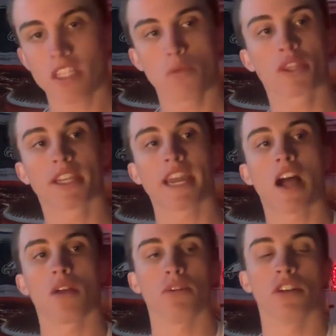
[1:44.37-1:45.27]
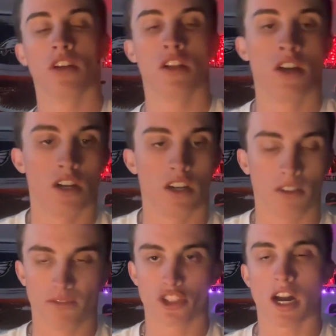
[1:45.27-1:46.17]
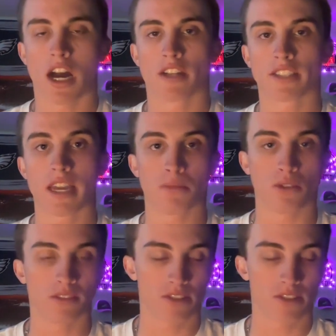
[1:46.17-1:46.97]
with the caliber of Jihaad Campbell.